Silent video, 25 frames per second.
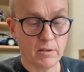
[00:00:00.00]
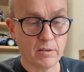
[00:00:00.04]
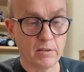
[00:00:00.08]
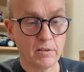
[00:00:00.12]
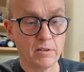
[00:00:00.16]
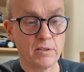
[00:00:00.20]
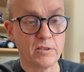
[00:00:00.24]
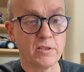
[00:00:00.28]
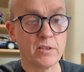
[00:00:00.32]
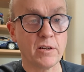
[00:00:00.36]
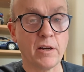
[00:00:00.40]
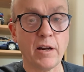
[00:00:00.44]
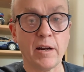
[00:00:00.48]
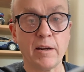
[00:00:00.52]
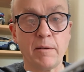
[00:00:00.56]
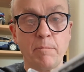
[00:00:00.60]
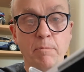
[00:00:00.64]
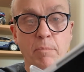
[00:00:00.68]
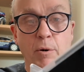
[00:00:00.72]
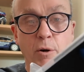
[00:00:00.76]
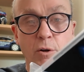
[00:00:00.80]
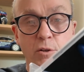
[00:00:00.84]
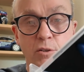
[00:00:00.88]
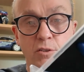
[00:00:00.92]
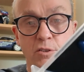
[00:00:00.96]
the
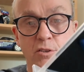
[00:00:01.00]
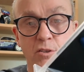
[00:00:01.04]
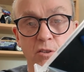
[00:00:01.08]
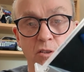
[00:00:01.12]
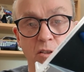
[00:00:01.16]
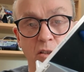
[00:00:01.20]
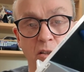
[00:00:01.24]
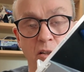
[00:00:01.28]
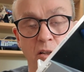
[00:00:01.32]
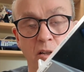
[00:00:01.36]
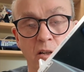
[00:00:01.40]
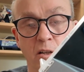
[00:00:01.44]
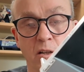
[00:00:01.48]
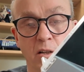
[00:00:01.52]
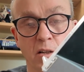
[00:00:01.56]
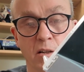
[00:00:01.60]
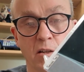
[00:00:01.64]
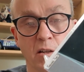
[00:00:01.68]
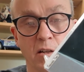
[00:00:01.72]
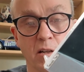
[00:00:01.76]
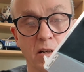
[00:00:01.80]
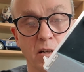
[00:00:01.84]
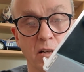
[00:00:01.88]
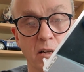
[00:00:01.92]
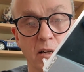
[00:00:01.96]
side pods
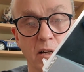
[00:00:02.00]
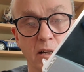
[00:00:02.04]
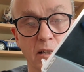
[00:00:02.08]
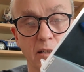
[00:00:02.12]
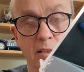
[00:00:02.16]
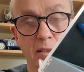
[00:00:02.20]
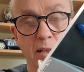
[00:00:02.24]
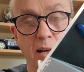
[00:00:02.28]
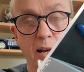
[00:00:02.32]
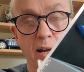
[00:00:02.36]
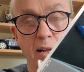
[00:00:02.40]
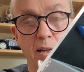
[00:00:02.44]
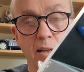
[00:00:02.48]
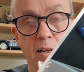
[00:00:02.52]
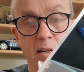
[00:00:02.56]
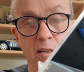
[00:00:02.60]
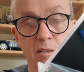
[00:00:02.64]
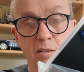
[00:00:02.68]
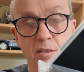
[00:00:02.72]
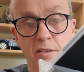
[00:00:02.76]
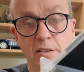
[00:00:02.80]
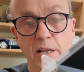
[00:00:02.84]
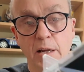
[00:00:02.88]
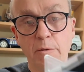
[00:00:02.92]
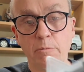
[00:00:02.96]
like that.
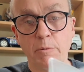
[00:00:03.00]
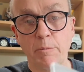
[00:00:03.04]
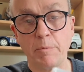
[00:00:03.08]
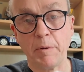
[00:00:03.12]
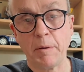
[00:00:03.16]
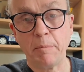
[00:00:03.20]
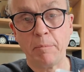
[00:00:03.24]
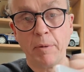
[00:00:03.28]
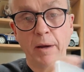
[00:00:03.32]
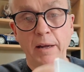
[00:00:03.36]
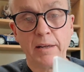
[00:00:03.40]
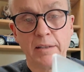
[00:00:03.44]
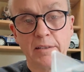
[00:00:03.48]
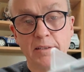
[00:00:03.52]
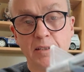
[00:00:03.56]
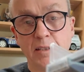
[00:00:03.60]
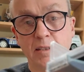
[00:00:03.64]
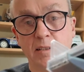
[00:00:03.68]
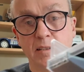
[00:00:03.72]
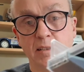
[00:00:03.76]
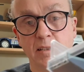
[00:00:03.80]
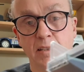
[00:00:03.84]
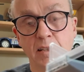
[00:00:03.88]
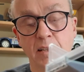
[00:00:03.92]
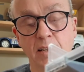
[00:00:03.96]
So they would be
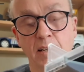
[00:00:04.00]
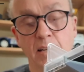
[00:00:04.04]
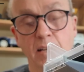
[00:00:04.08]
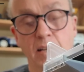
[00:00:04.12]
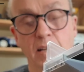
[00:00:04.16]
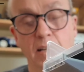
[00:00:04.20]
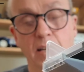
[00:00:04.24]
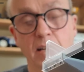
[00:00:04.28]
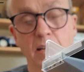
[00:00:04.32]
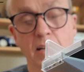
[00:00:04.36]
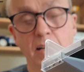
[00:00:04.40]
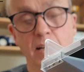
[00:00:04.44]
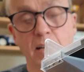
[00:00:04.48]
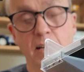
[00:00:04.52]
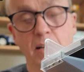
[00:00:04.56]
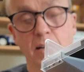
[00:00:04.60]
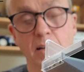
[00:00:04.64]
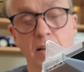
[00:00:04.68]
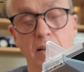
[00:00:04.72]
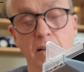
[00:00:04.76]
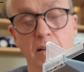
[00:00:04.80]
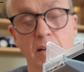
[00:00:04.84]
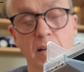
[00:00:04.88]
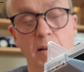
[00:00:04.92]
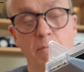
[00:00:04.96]
painted
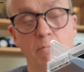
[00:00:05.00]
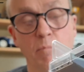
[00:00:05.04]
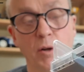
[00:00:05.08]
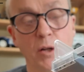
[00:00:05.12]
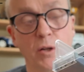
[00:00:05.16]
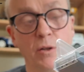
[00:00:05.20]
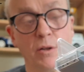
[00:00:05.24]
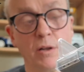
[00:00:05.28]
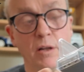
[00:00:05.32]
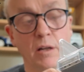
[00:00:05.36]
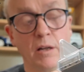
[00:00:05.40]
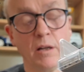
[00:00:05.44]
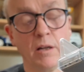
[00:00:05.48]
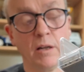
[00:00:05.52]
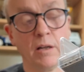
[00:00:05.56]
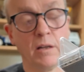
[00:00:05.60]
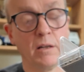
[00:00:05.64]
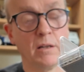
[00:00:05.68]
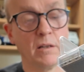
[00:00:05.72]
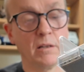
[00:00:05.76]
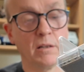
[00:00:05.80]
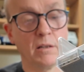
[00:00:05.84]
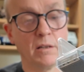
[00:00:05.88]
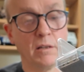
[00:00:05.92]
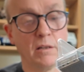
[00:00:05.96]
in blue,
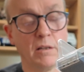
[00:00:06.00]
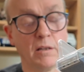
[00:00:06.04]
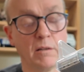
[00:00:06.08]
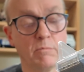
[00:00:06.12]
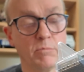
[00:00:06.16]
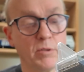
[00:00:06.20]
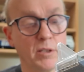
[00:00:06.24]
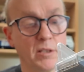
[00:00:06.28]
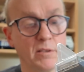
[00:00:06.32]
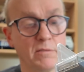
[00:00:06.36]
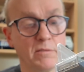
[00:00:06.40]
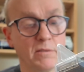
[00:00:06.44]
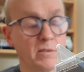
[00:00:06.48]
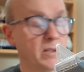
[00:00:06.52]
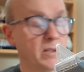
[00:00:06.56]
I believe.